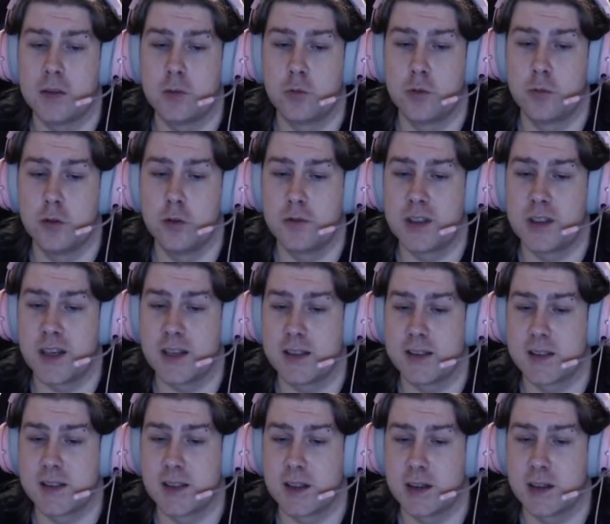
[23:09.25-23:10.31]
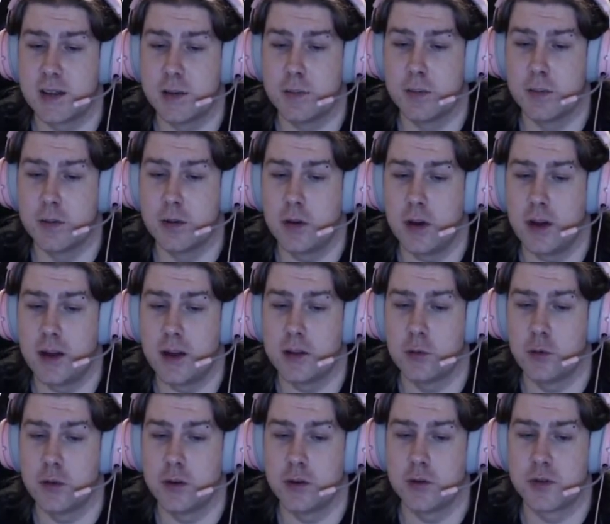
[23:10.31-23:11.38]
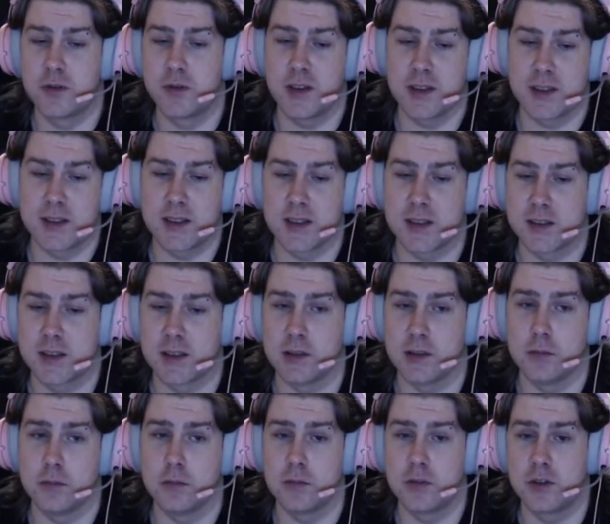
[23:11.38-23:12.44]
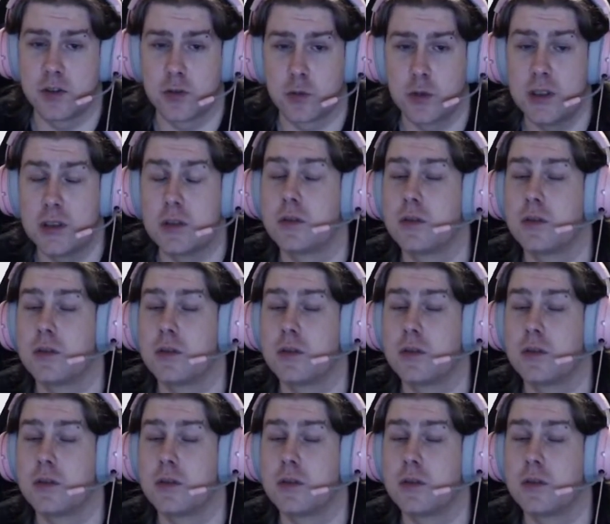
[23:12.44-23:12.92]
removed cast time, and reduced fixed cast time. Sweet.